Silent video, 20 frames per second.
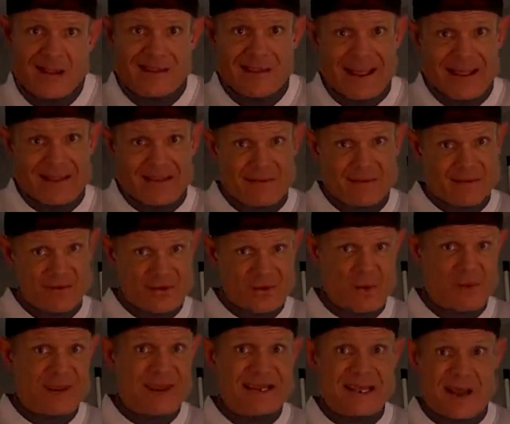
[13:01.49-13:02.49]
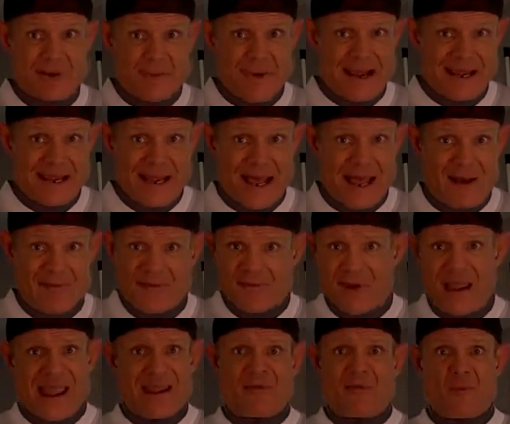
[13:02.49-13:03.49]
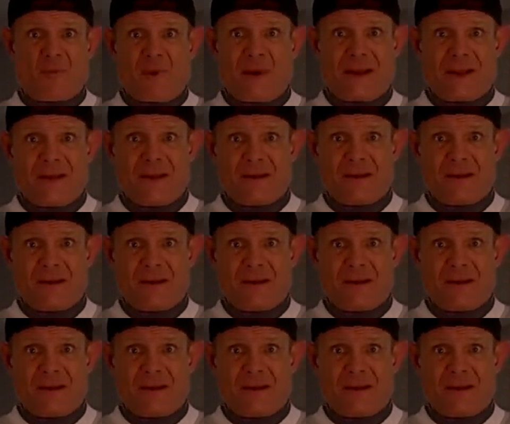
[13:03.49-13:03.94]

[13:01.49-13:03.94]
like should be done right now for everybody,